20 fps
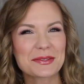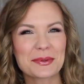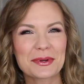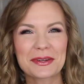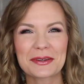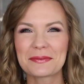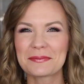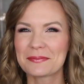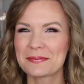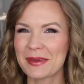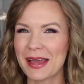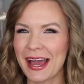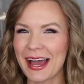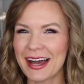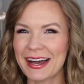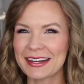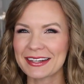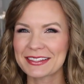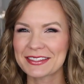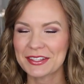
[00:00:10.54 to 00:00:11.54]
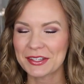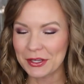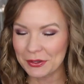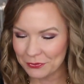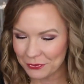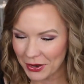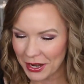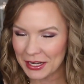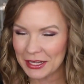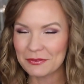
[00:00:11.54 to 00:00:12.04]
guys, welcome back. So I got
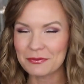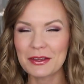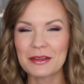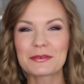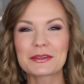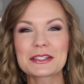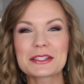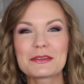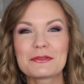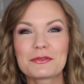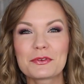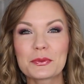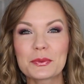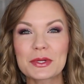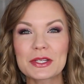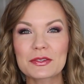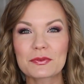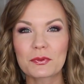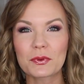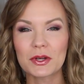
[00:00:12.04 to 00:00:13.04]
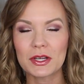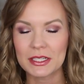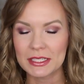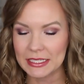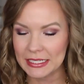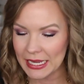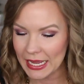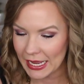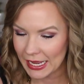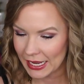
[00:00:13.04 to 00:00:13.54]
Friday favorites and fooeys for you
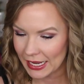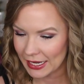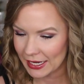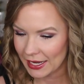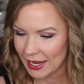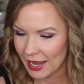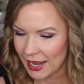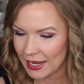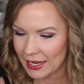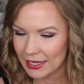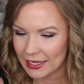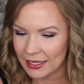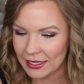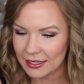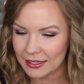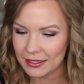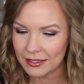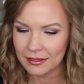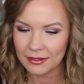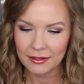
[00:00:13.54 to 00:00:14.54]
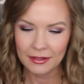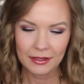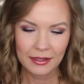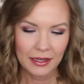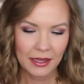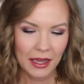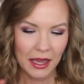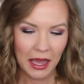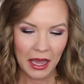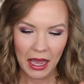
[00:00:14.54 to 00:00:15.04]
today, and
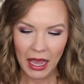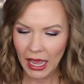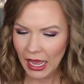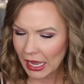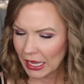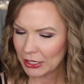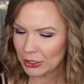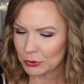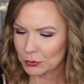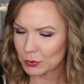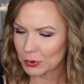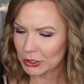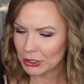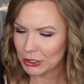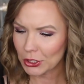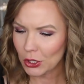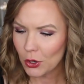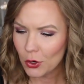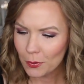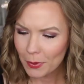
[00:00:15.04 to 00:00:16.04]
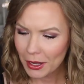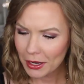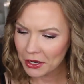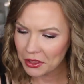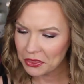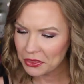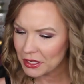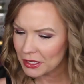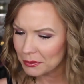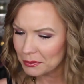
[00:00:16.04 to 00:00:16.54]
I don't really know about
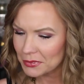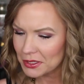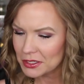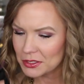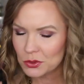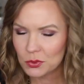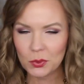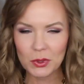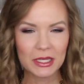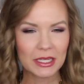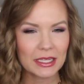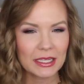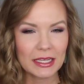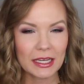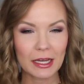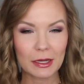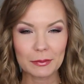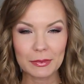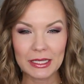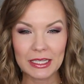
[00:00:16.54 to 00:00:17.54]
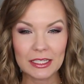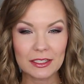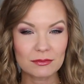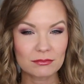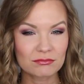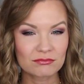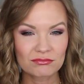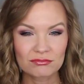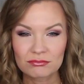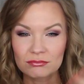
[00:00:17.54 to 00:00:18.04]
a theme this week. I
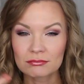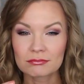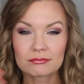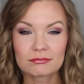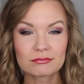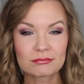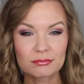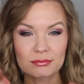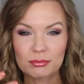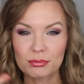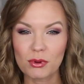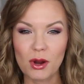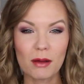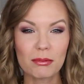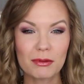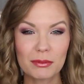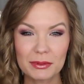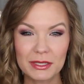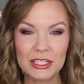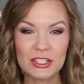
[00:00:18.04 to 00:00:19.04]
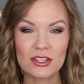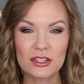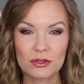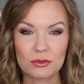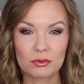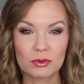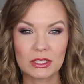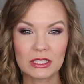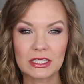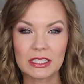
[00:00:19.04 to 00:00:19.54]
mean, probably just
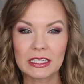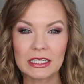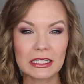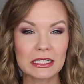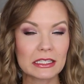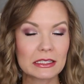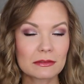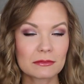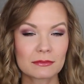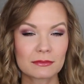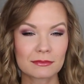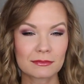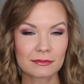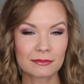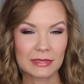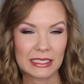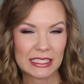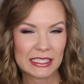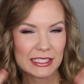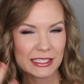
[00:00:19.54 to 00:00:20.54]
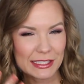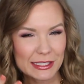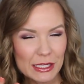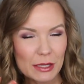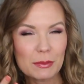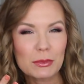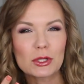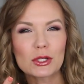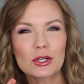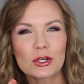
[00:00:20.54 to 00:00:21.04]
really
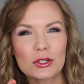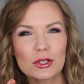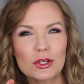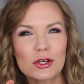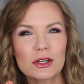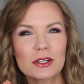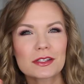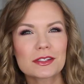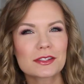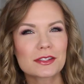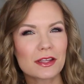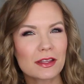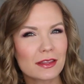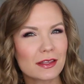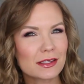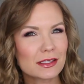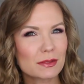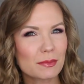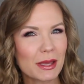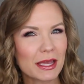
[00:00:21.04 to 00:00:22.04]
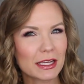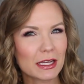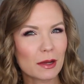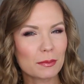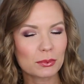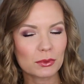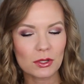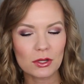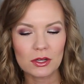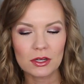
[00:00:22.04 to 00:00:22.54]
similar looks to this
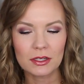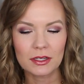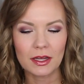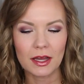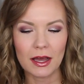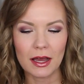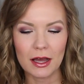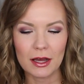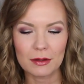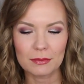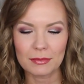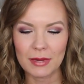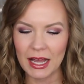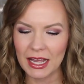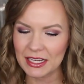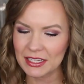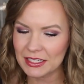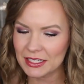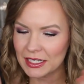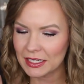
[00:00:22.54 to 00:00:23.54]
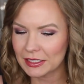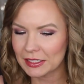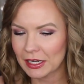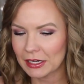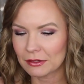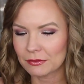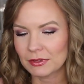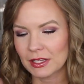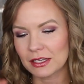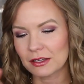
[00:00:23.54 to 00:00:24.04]
makeup look. Um, I did
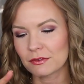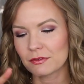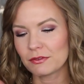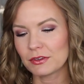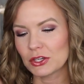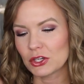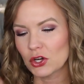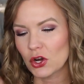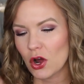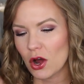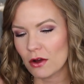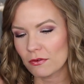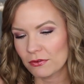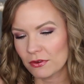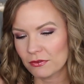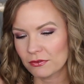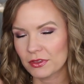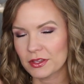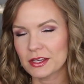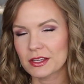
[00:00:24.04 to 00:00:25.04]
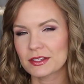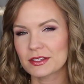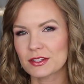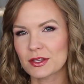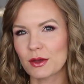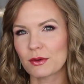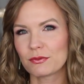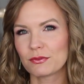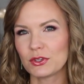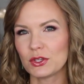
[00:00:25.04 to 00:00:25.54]
kind of like veer off of this
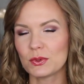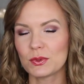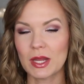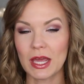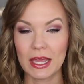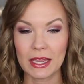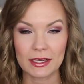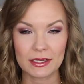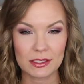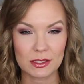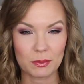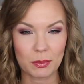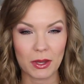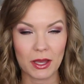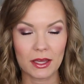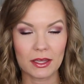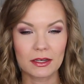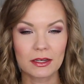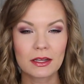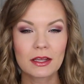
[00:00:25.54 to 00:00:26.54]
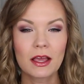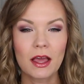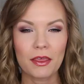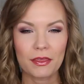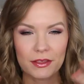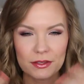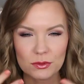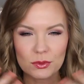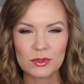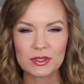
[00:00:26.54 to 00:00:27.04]
a few days, but
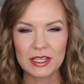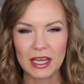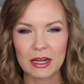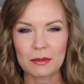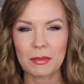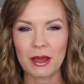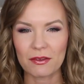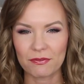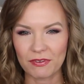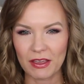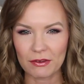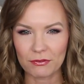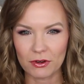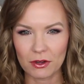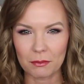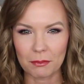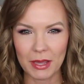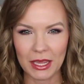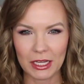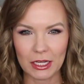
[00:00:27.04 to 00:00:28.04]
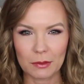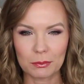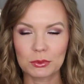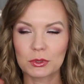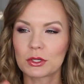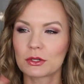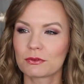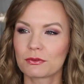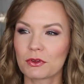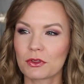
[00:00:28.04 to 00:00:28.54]
this was kind of my favorite makeup
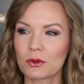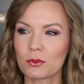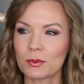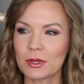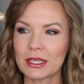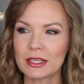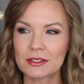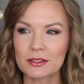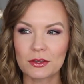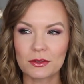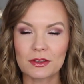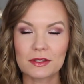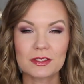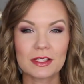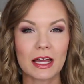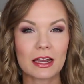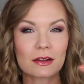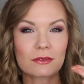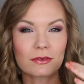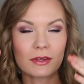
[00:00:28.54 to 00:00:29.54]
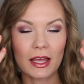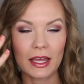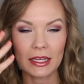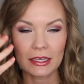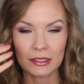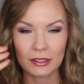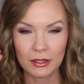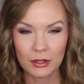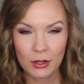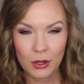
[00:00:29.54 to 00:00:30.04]
look for the week. So this kind of
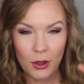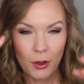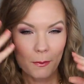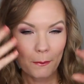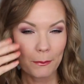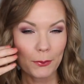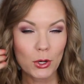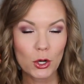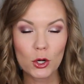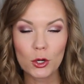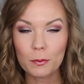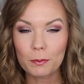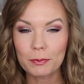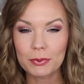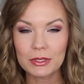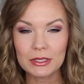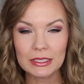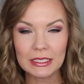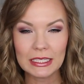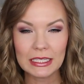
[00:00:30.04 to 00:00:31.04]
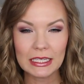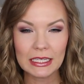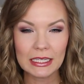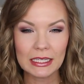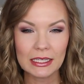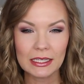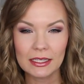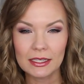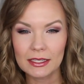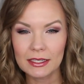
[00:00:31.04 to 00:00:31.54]
like
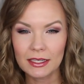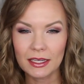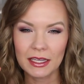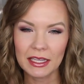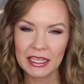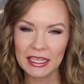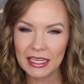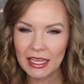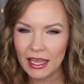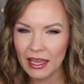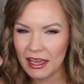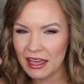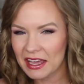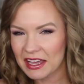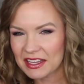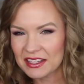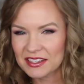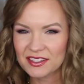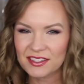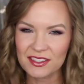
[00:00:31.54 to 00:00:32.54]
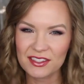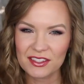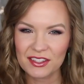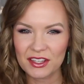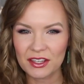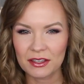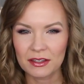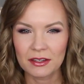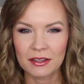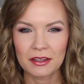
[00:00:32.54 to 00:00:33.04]

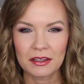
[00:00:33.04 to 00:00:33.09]
purpley-esque,